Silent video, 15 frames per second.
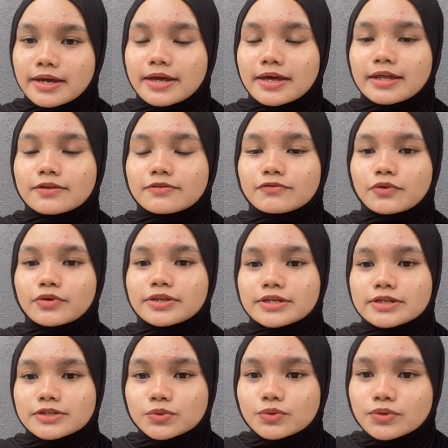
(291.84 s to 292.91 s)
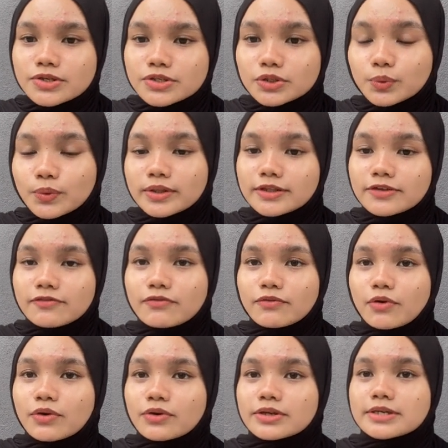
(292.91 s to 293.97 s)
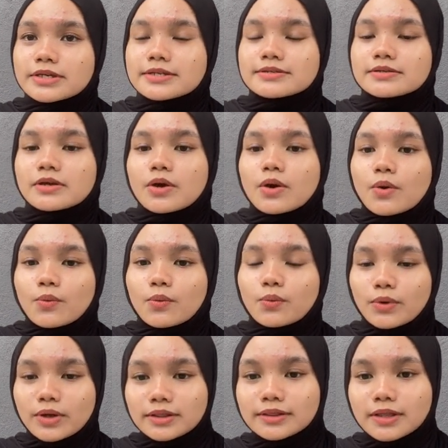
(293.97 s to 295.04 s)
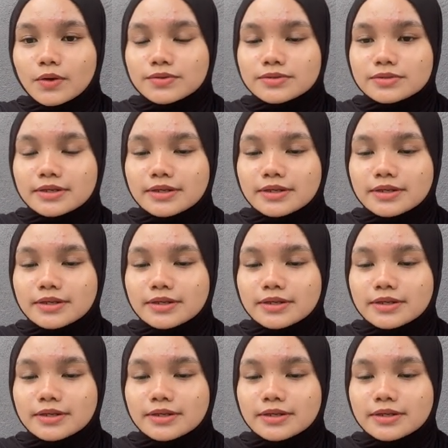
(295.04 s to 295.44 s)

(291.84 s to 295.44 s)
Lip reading: and for the year 2024 is 1,928